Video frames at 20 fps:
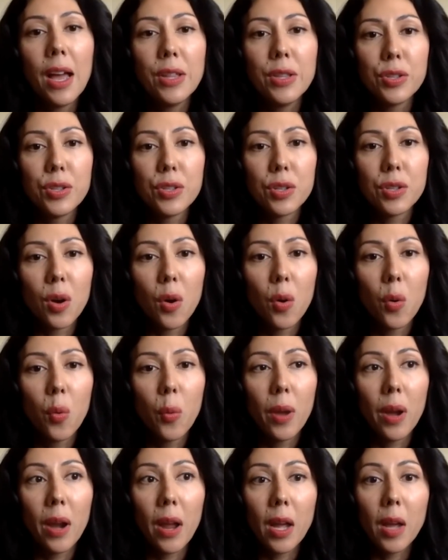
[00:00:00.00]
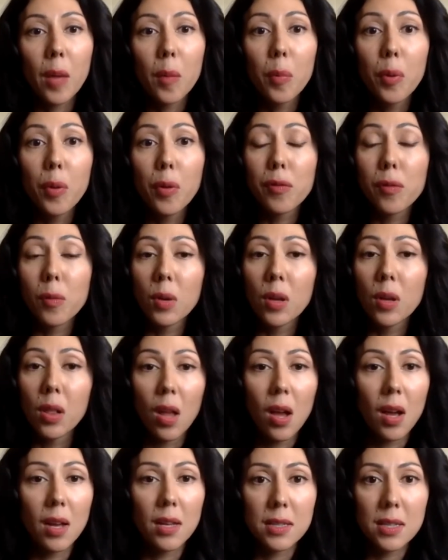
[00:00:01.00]
And so when I can pull from
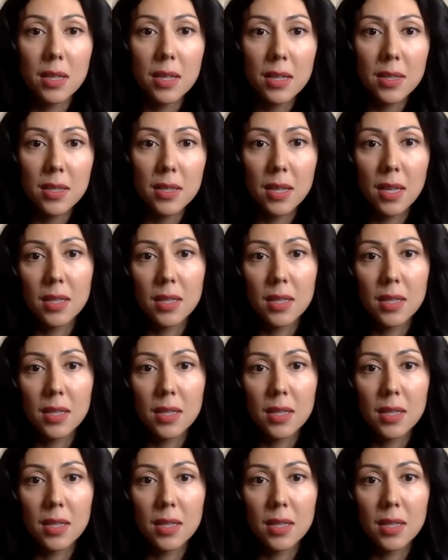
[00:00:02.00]
closets,